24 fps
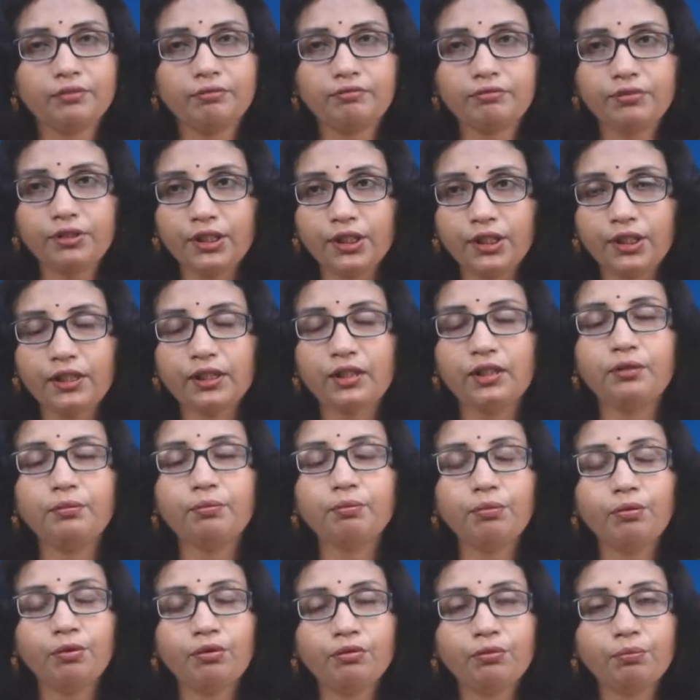dairy,
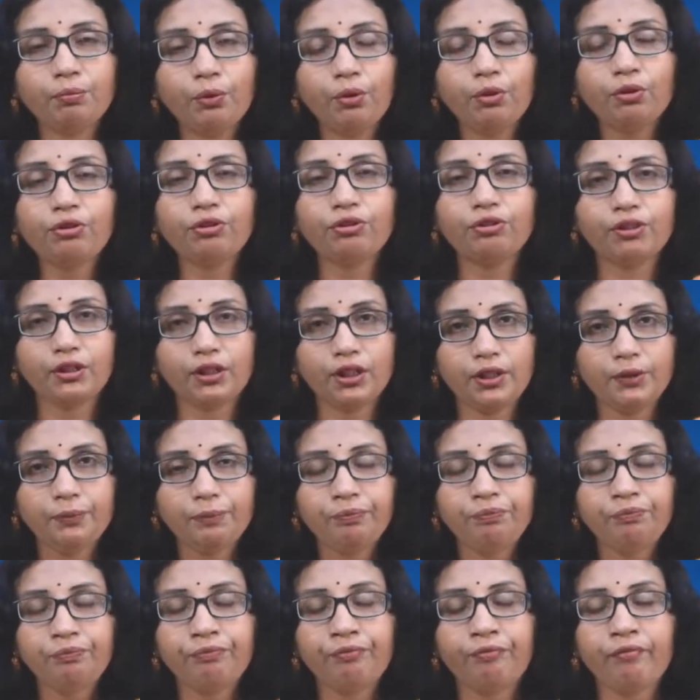poultry.
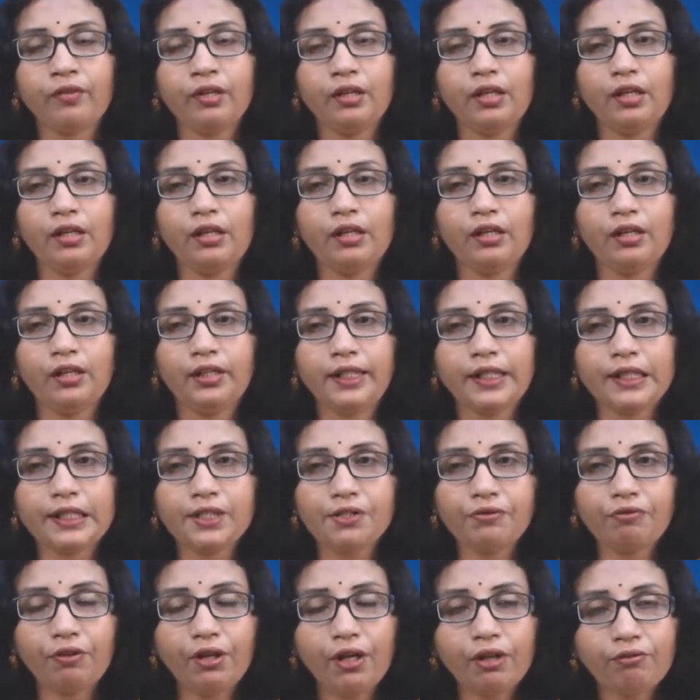
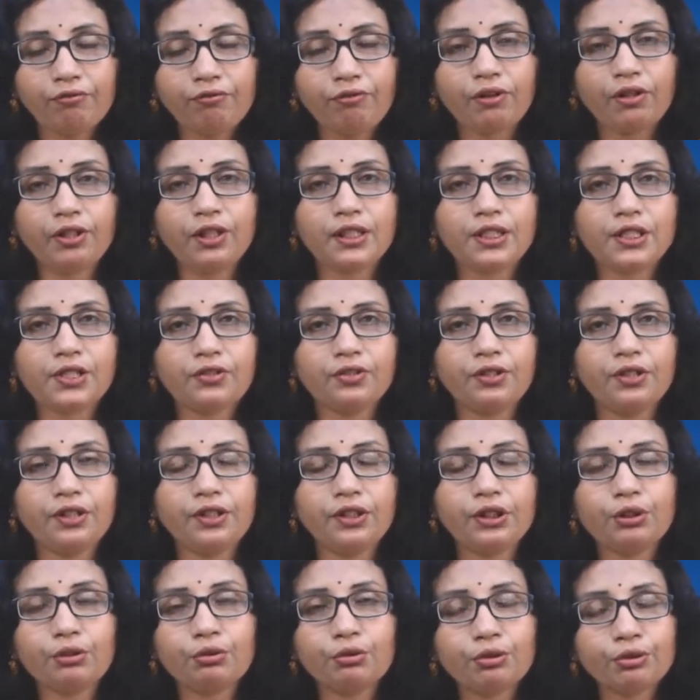Next farm forestry,
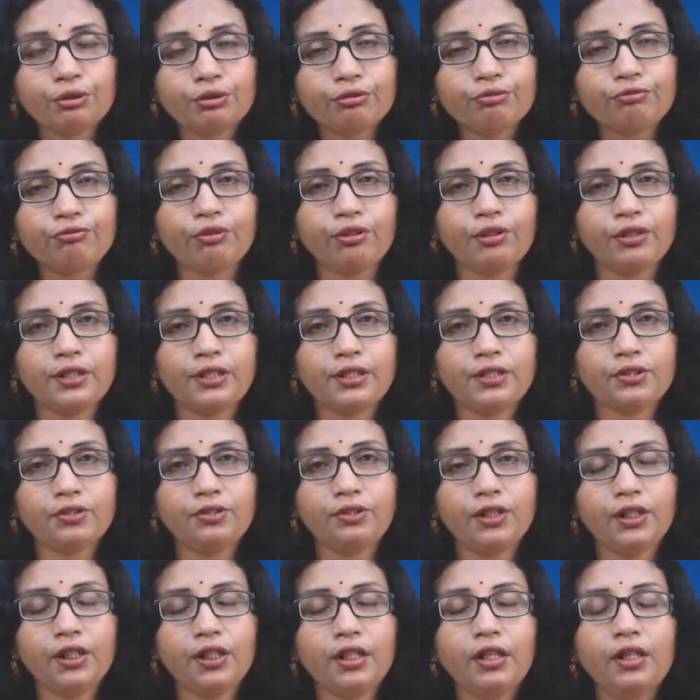social
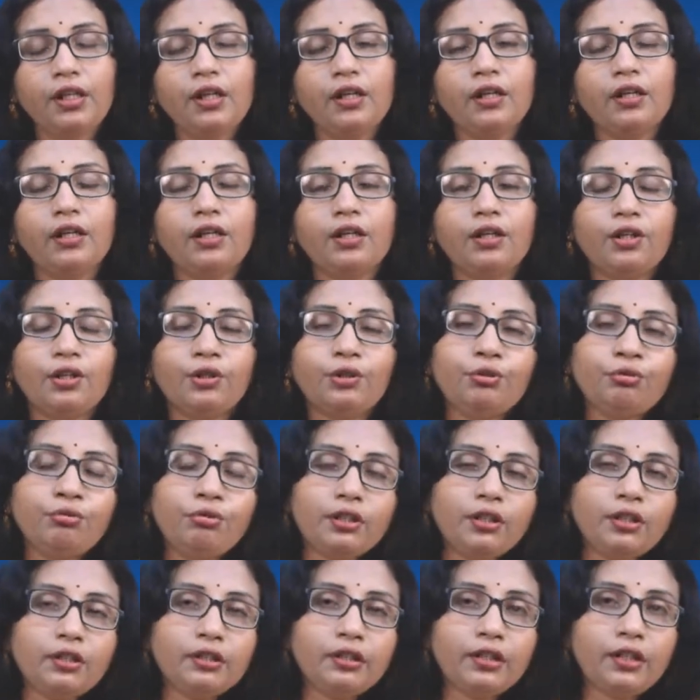forestry,
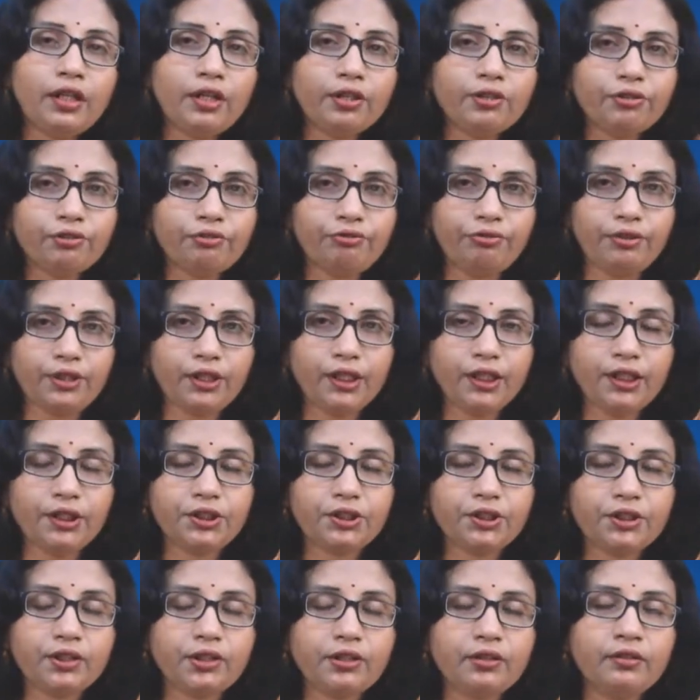rural
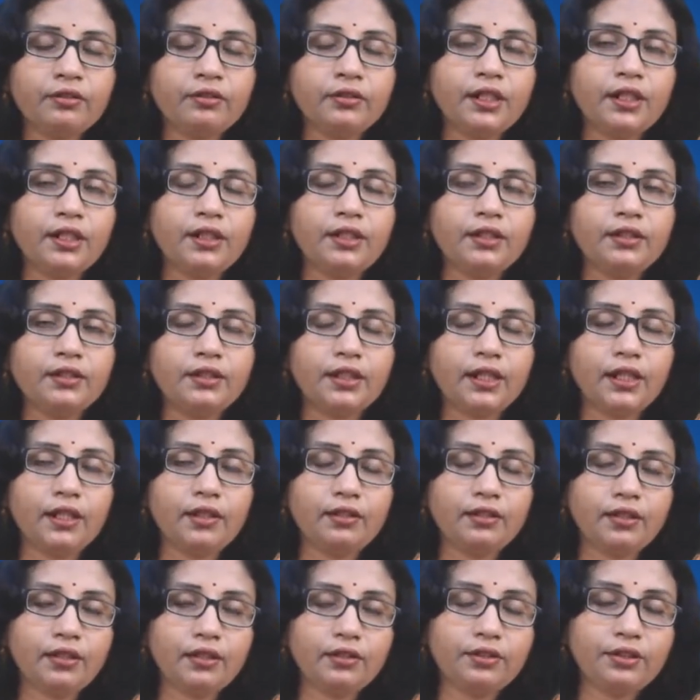electrification, that is, and
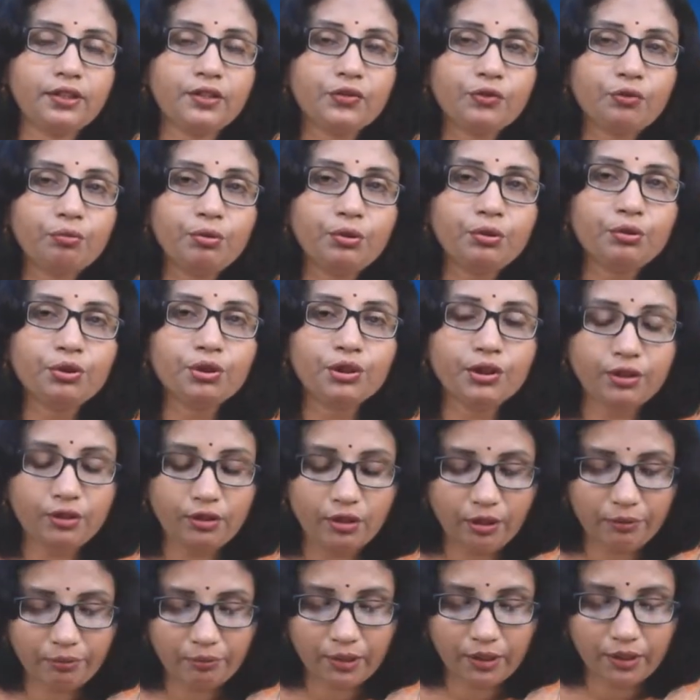the distribution
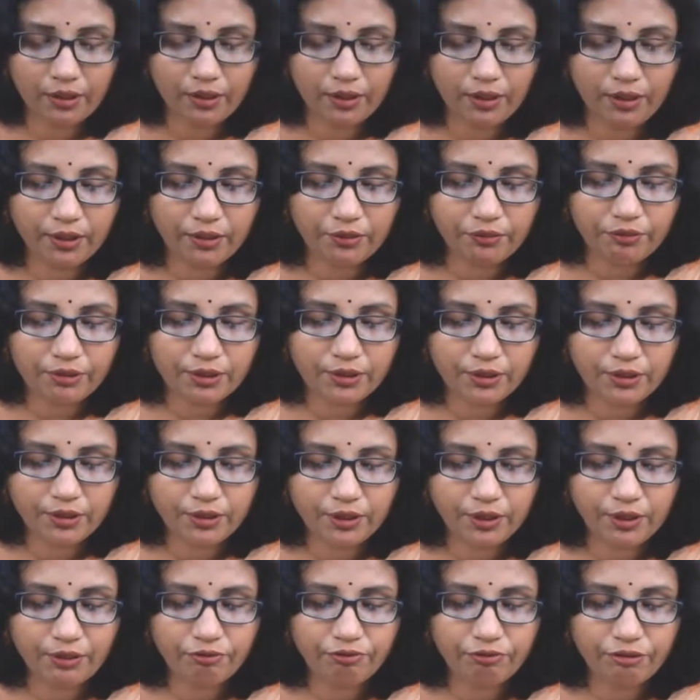of the
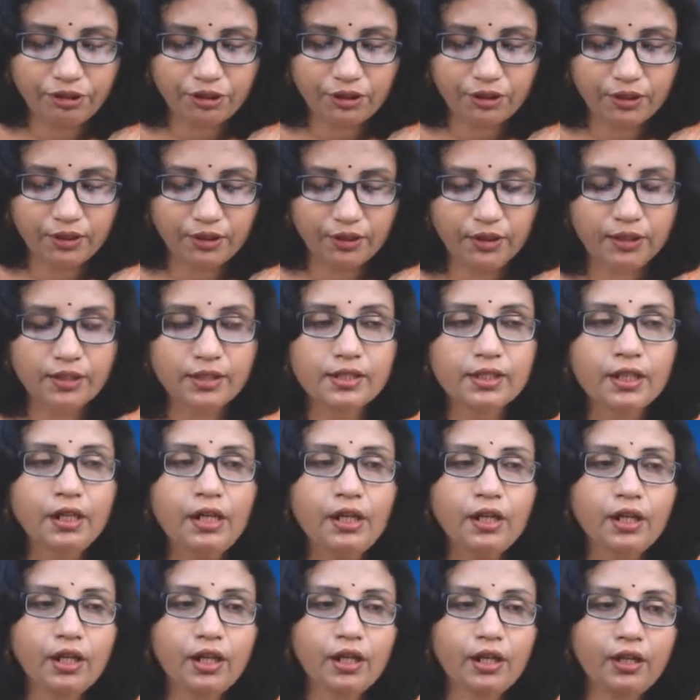electricity, fisheries,
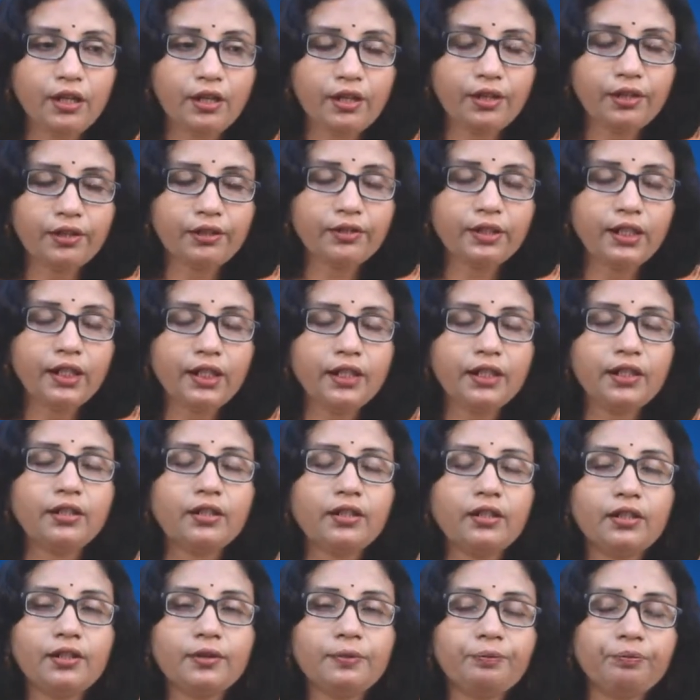then
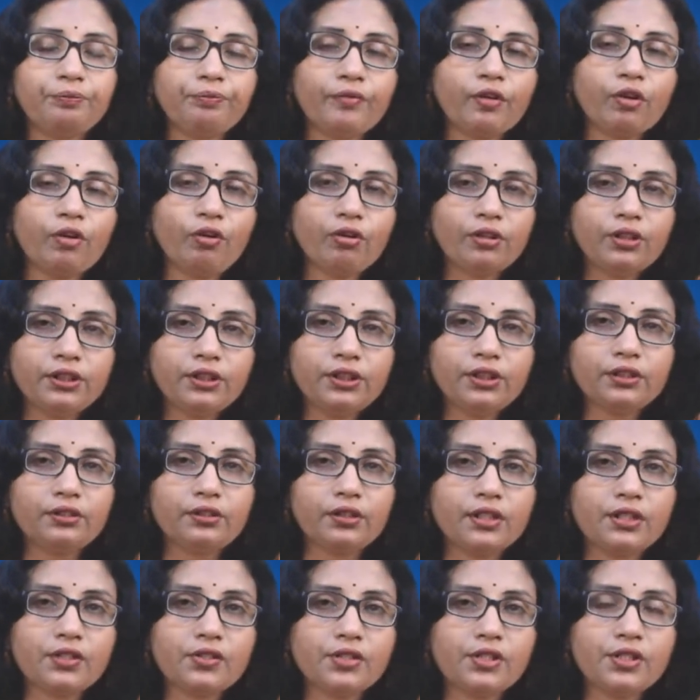cottage
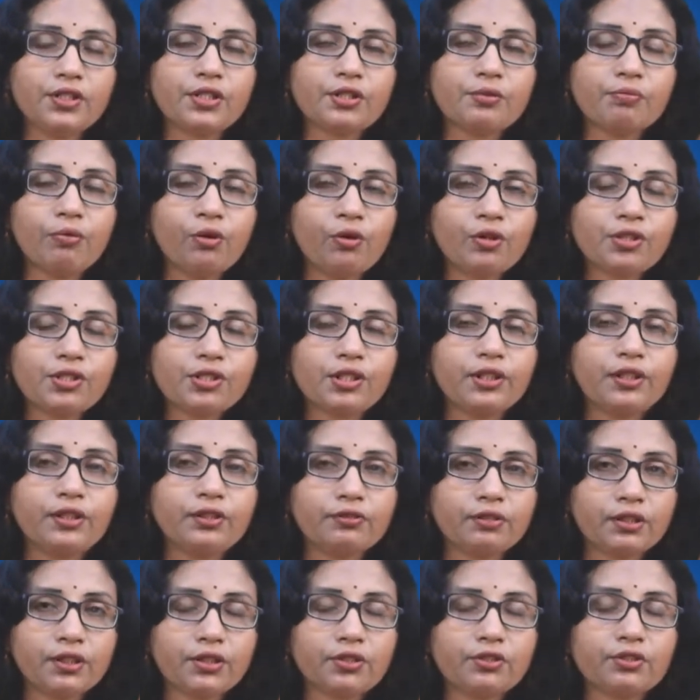industries, small scale
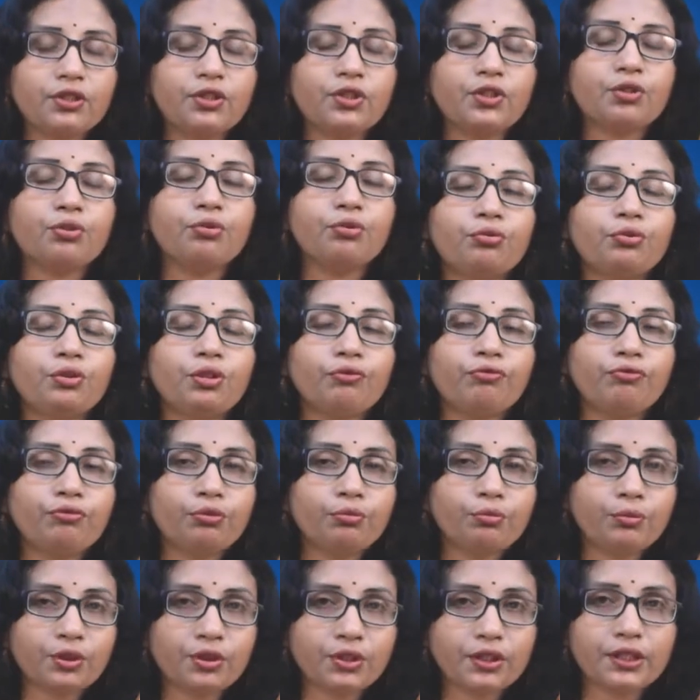industries the
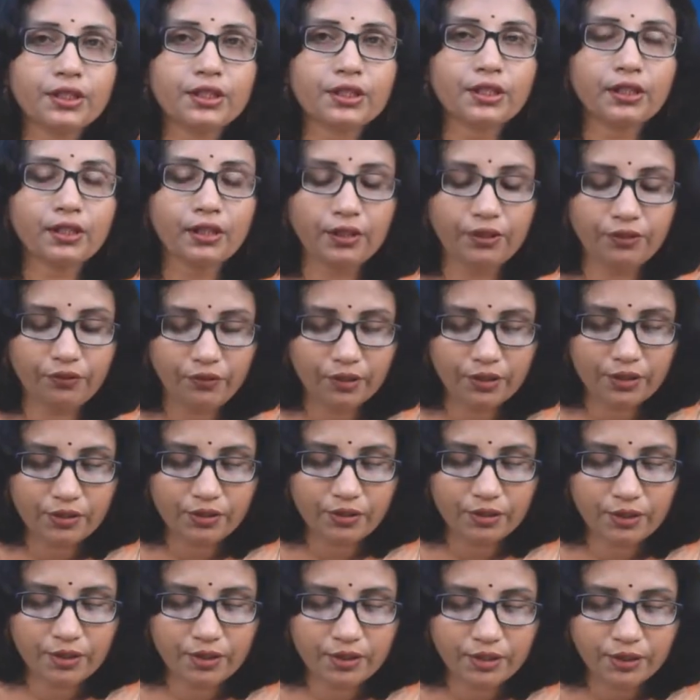food processing
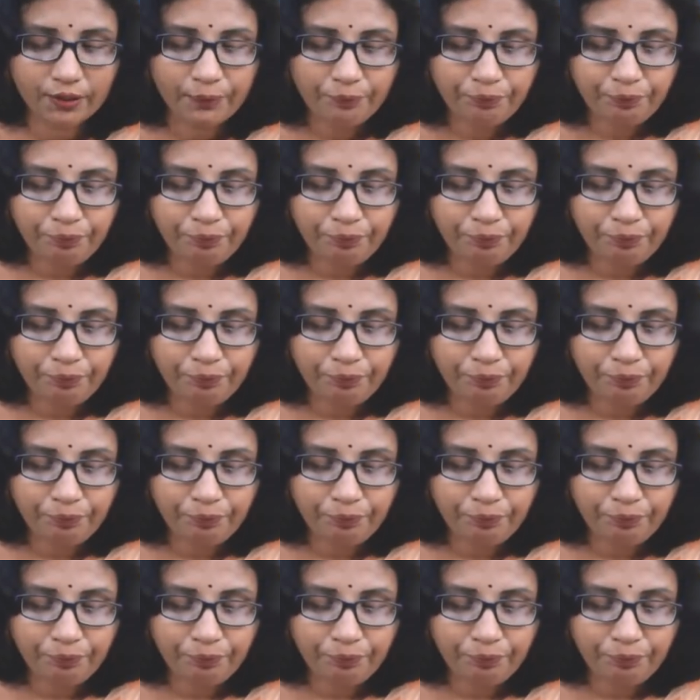industries.